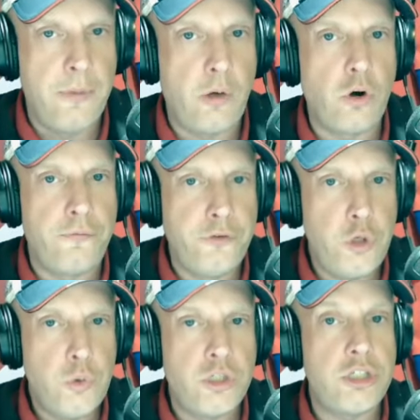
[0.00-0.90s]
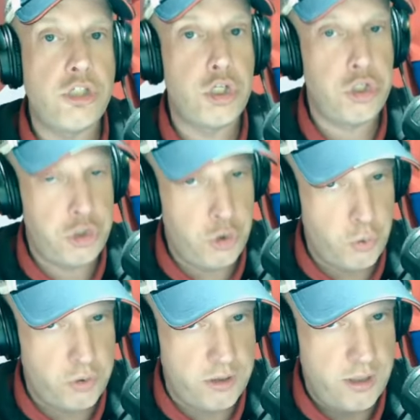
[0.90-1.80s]
but refuses to
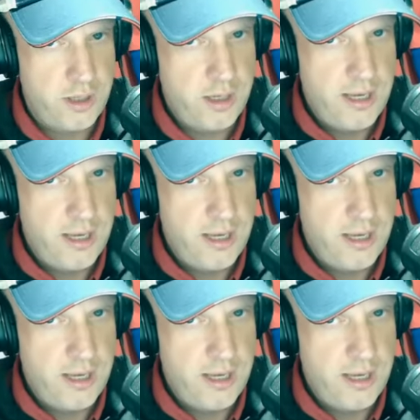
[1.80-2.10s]
shoot,